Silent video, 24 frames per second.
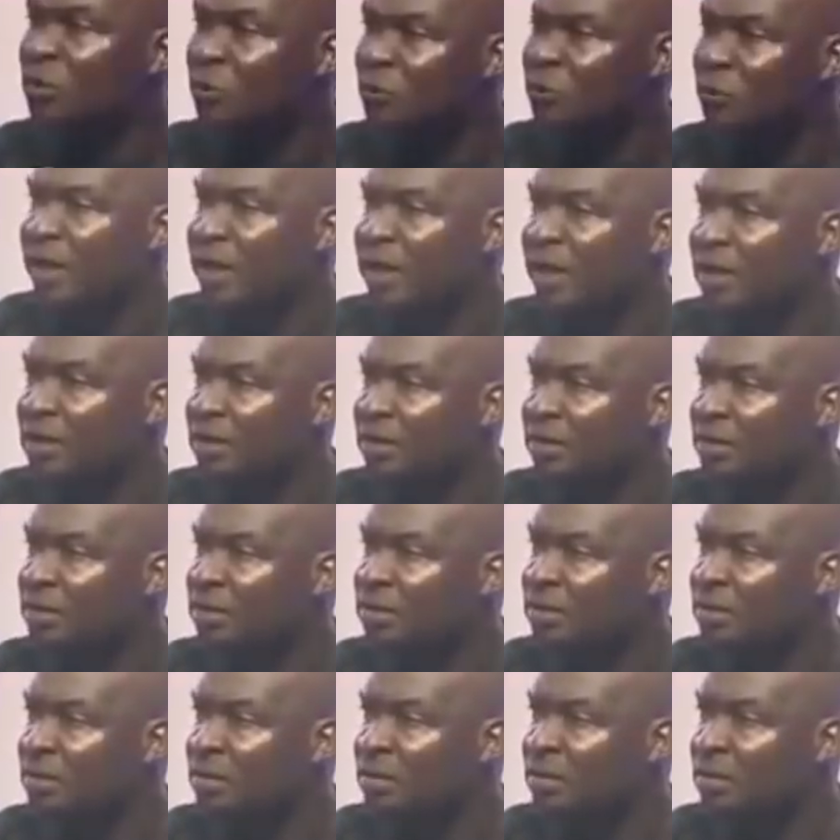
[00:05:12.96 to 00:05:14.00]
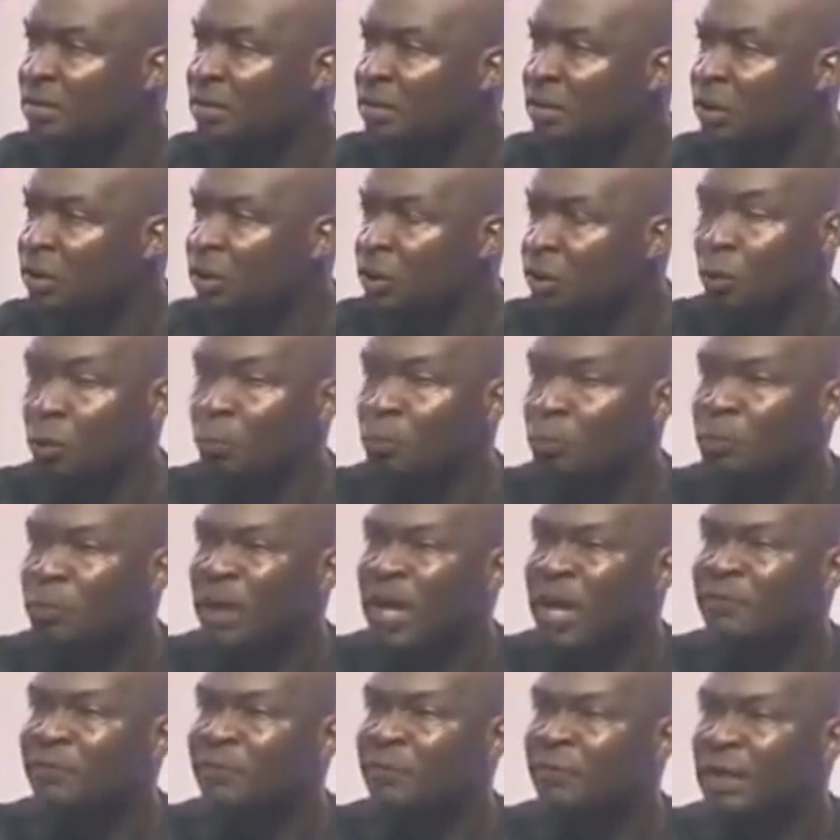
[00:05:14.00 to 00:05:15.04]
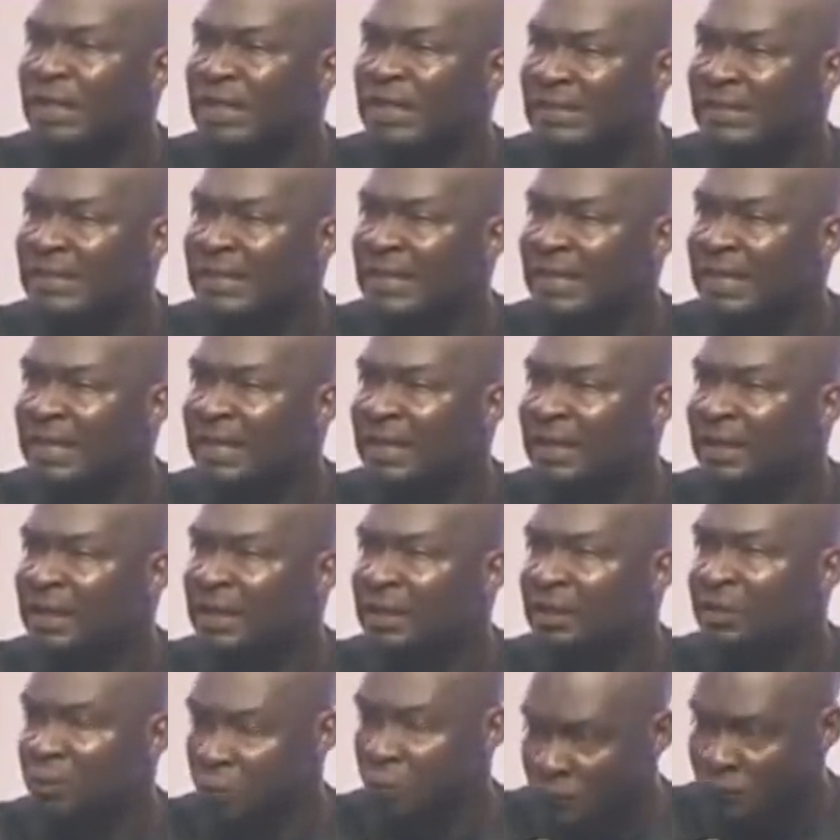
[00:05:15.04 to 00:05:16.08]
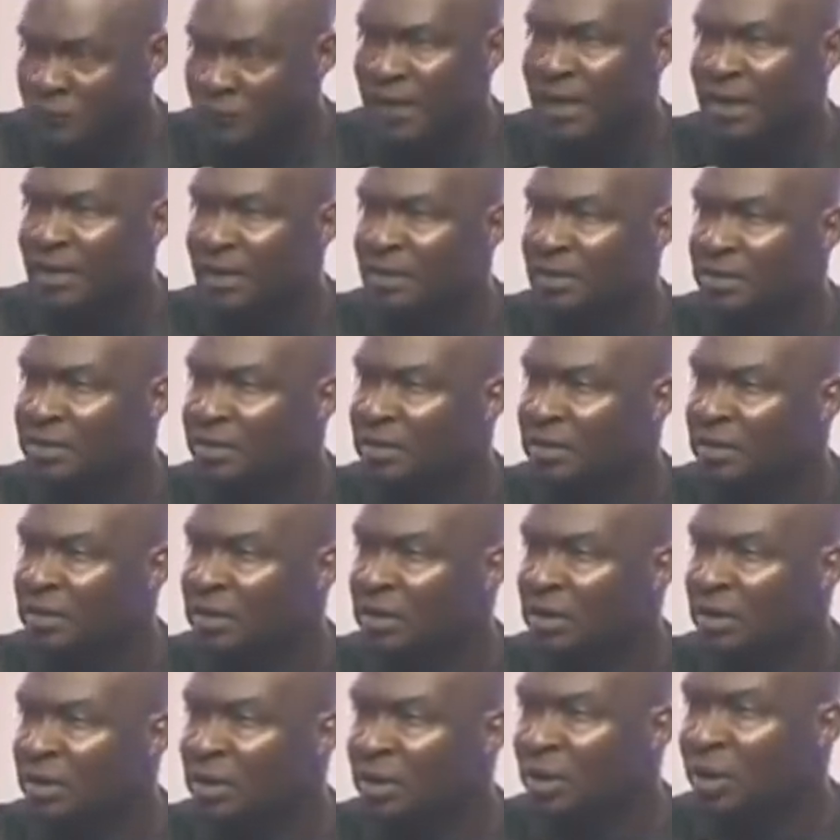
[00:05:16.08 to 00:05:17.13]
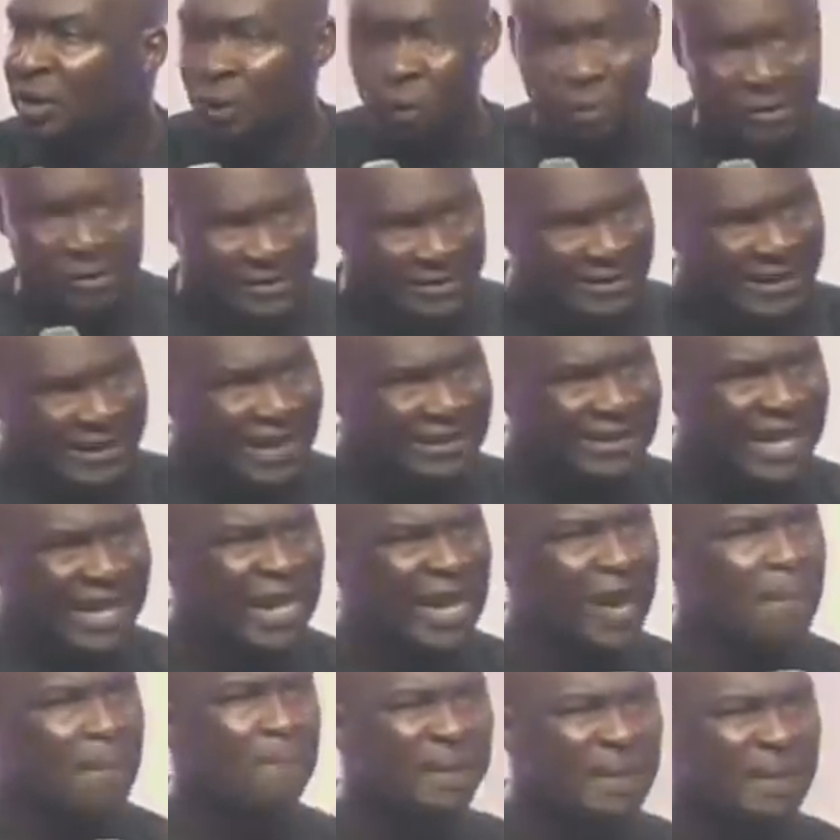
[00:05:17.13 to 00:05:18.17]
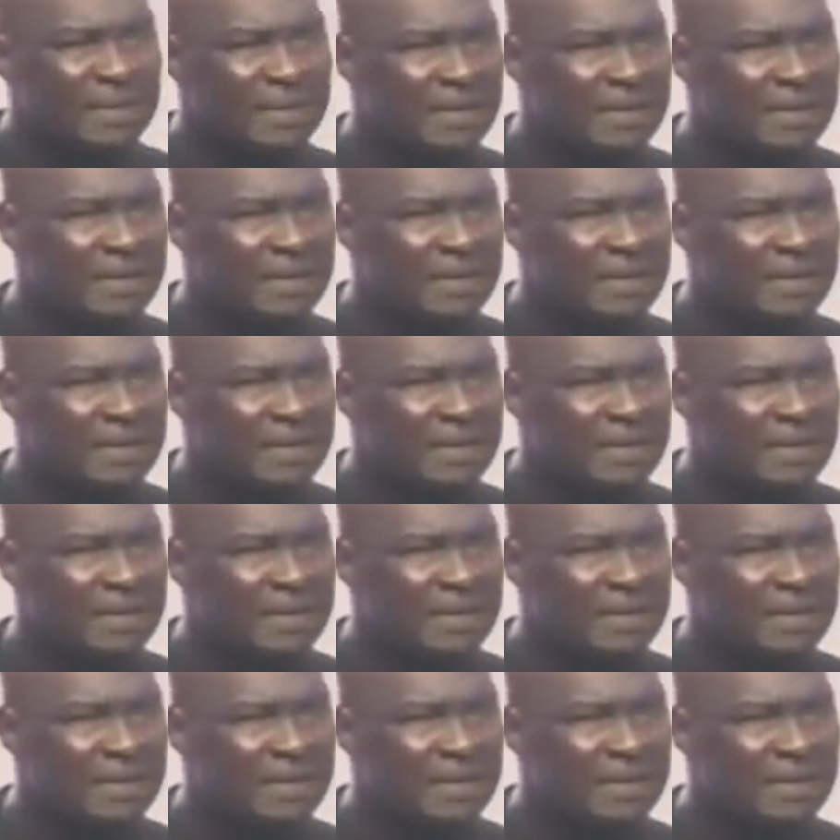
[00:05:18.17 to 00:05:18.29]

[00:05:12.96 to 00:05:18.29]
and you failed. You prayed for the sick, you failed. You started a